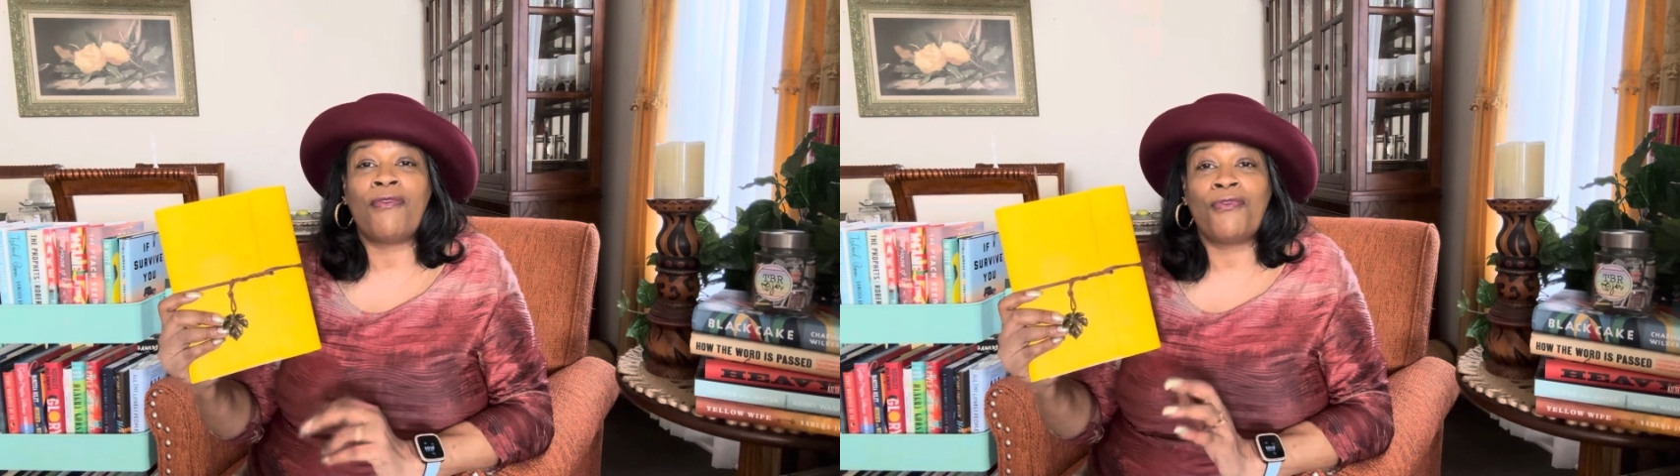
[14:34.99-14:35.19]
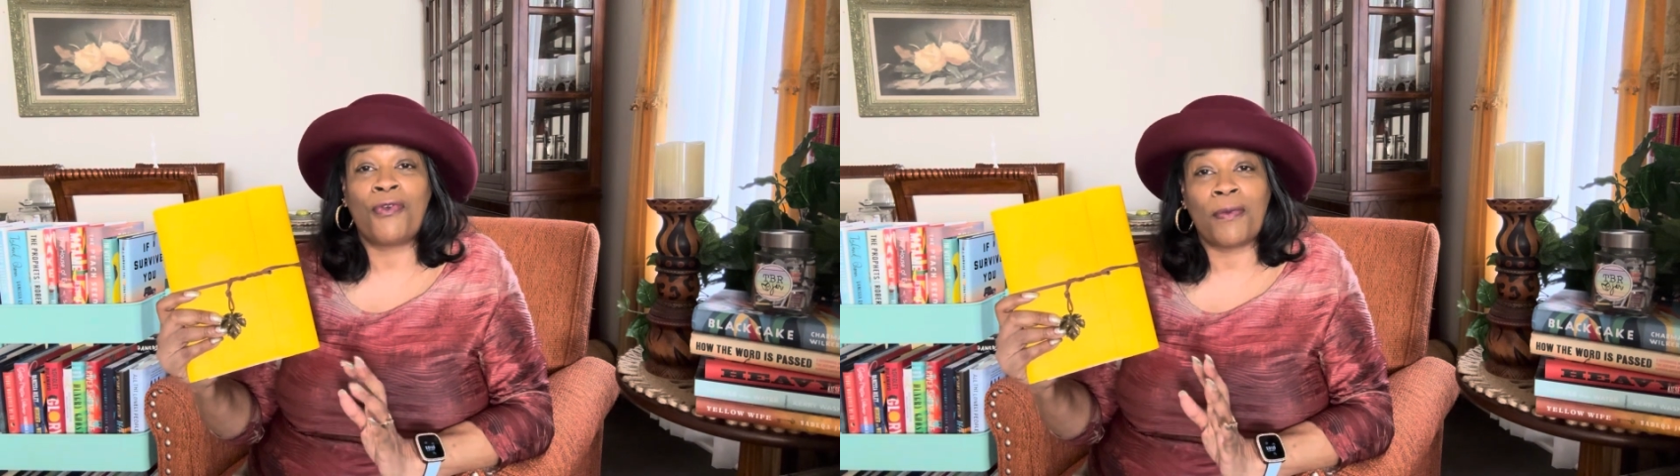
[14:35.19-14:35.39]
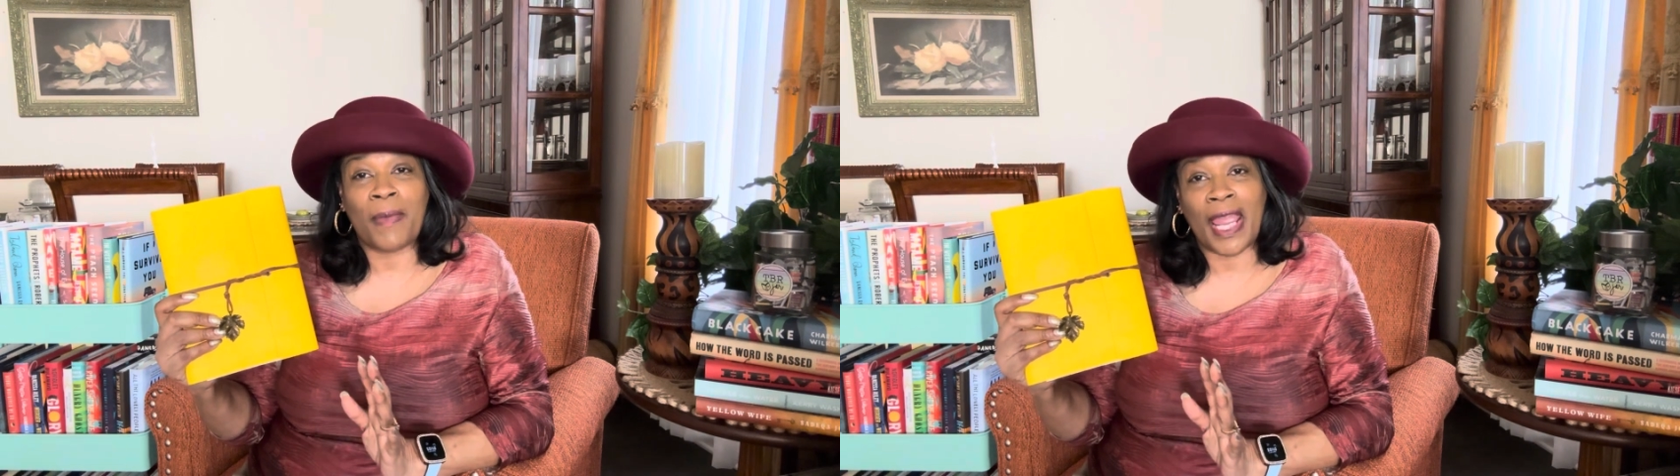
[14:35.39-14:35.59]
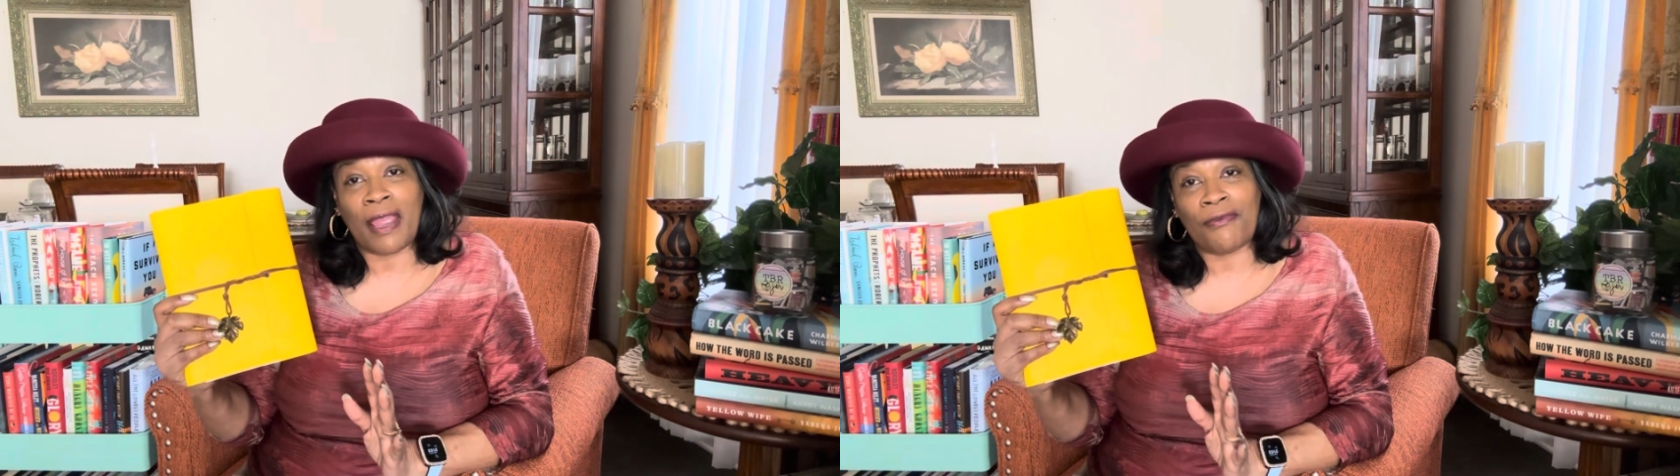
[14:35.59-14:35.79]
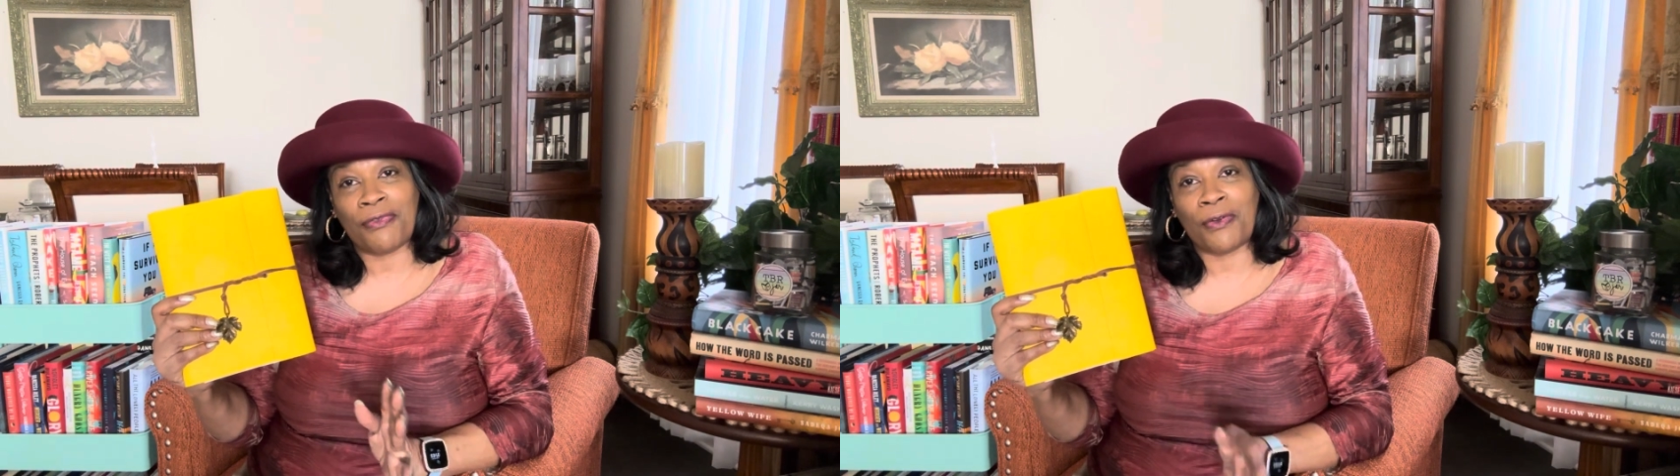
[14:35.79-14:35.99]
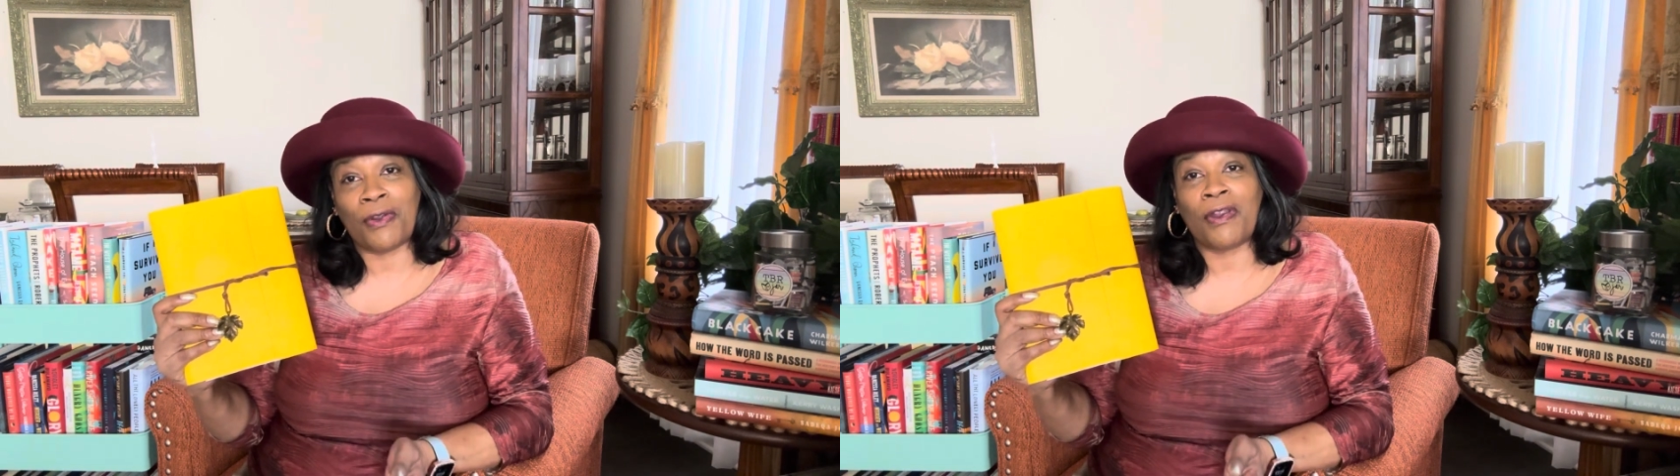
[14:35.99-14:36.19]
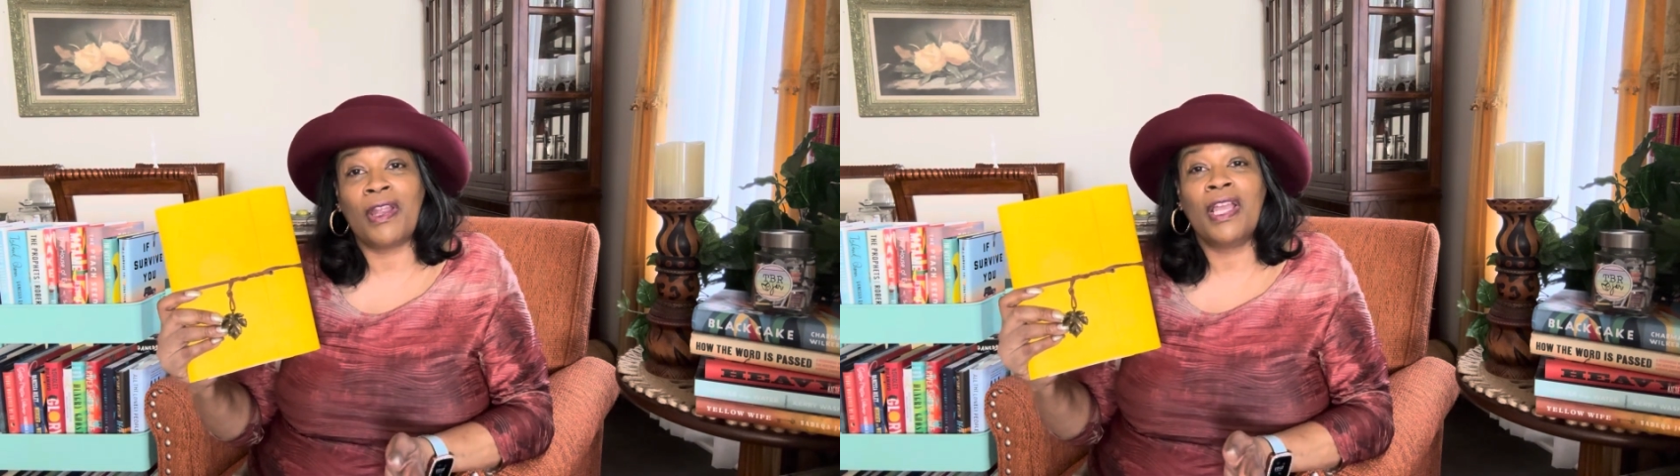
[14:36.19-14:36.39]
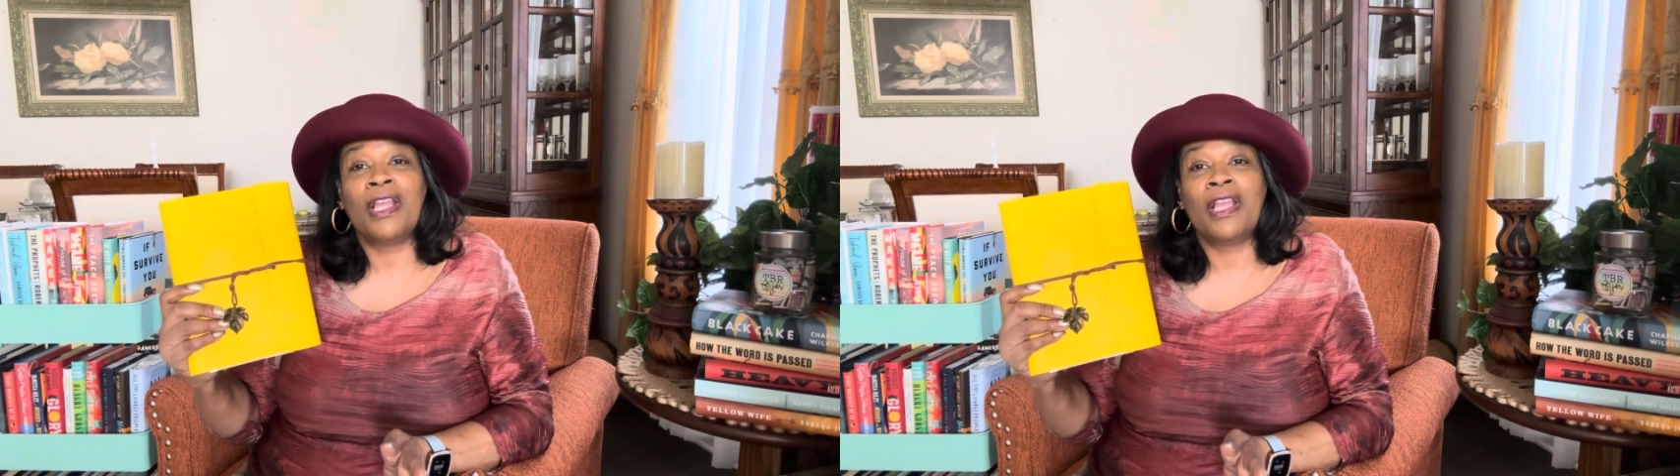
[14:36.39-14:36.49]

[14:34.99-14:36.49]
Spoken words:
format for